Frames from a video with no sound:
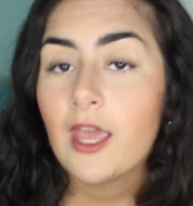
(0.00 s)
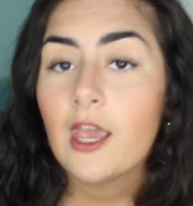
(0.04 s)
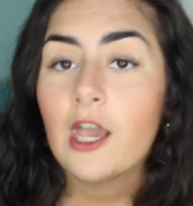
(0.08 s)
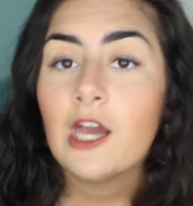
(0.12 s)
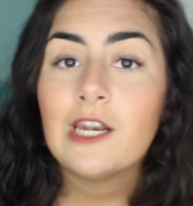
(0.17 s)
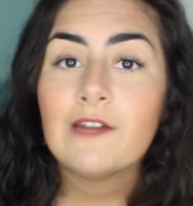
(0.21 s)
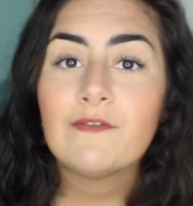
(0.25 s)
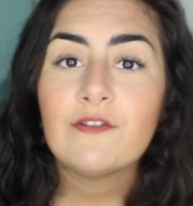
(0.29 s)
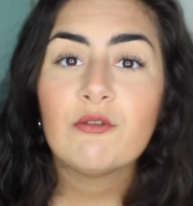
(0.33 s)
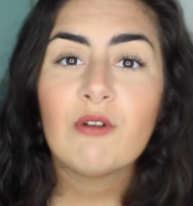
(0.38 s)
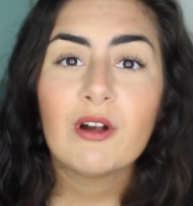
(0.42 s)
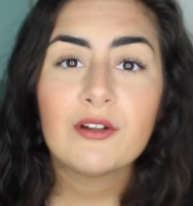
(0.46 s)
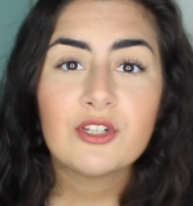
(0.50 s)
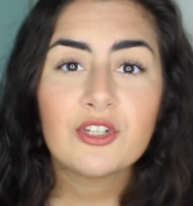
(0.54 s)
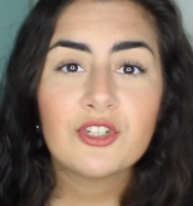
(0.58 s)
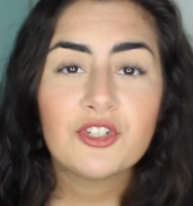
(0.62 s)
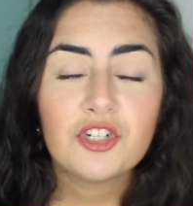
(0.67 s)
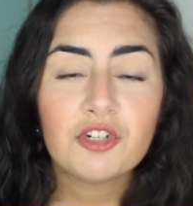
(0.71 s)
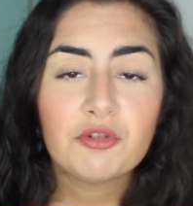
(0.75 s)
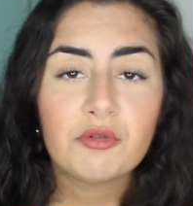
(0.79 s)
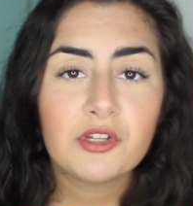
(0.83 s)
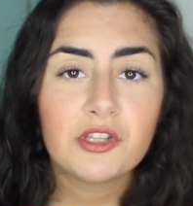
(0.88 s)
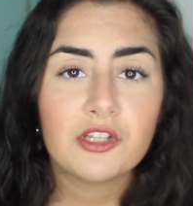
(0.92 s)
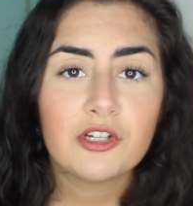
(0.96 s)
And if you
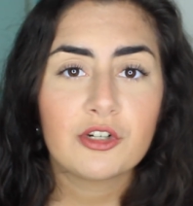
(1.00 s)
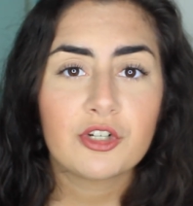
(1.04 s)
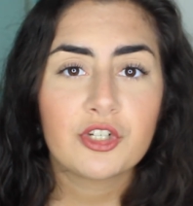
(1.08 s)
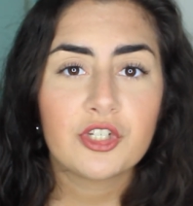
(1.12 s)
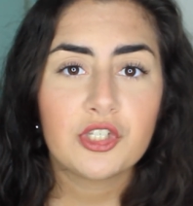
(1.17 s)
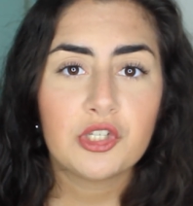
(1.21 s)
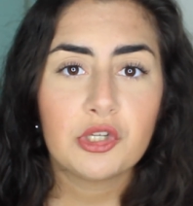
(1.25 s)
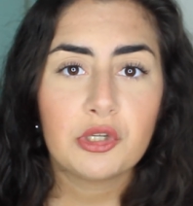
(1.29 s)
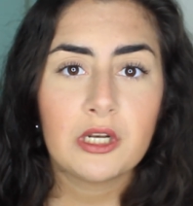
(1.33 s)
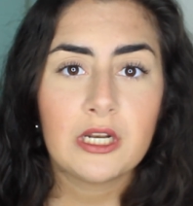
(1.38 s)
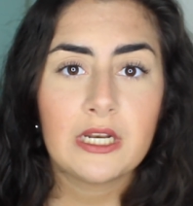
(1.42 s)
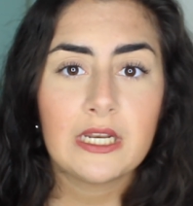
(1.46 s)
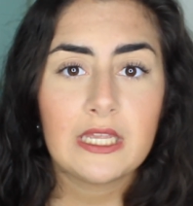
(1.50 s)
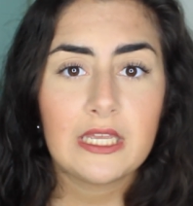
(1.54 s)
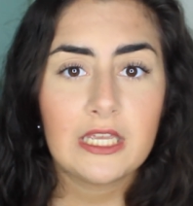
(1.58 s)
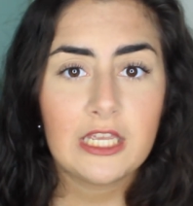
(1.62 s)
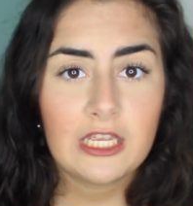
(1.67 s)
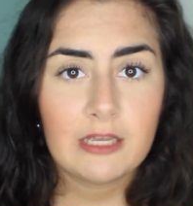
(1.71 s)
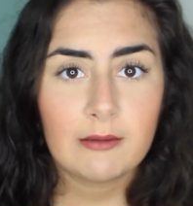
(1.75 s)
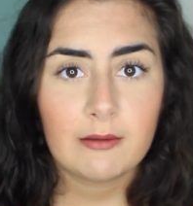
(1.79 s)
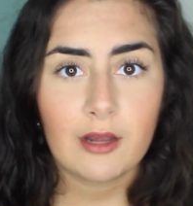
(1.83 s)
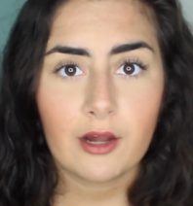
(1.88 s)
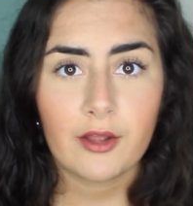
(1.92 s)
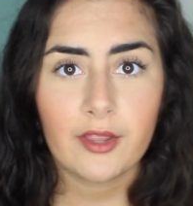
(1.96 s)
register with your student
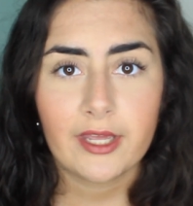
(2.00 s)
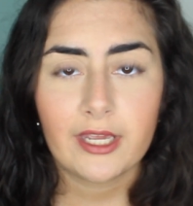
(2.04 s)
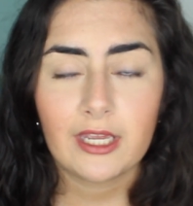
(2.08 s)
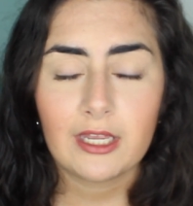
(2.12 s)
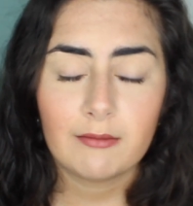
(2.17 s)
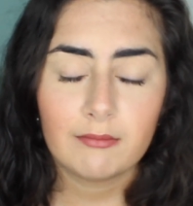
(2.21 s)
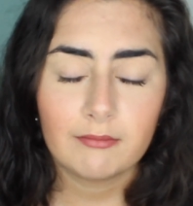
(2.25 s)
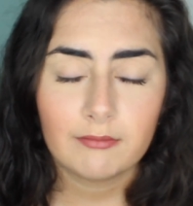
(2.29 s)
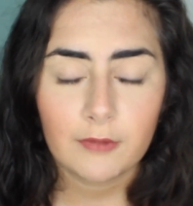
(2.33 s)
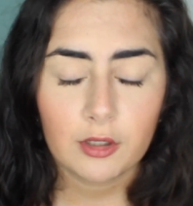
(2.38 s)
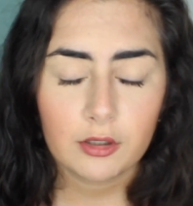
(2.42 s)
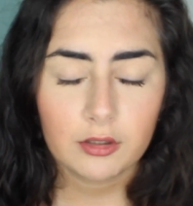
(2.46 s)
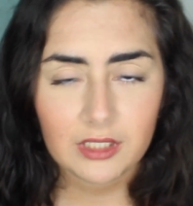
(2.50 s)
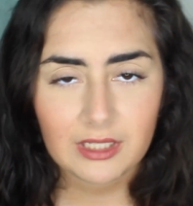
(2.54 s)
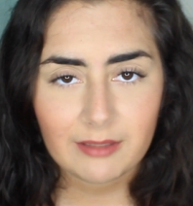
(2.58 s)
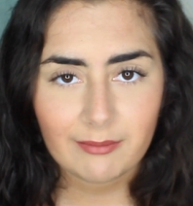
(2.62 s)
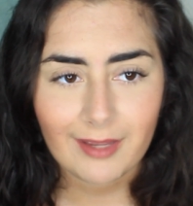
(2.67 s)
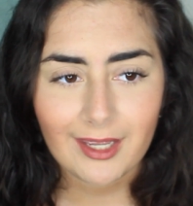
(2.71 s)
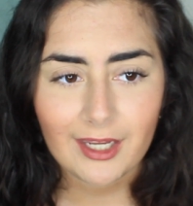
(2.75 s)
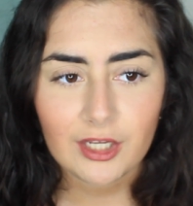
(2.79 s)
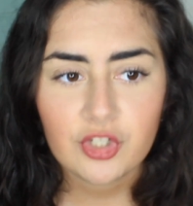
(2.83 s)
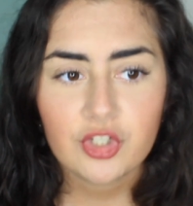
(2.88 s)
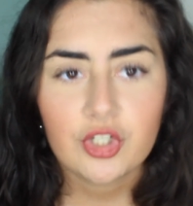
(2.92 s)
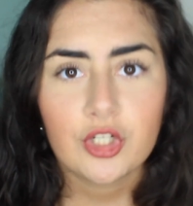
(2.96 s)
email, like it literally
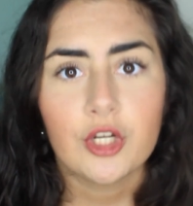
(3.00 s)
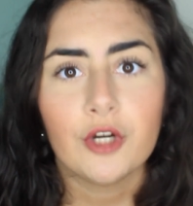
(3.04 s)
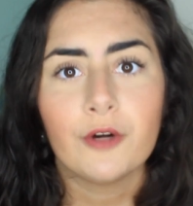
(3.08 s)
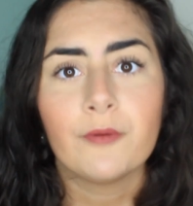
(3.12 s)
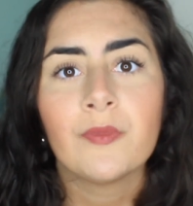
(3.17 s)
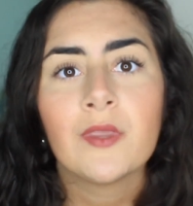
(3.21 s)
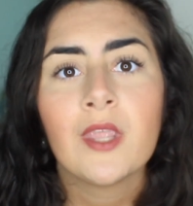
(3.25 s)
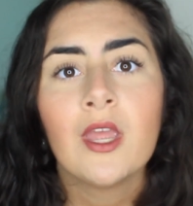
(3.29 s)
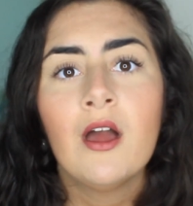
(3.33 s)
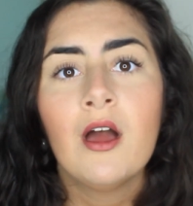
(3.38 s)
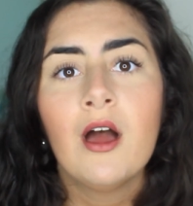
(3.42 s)
makes you,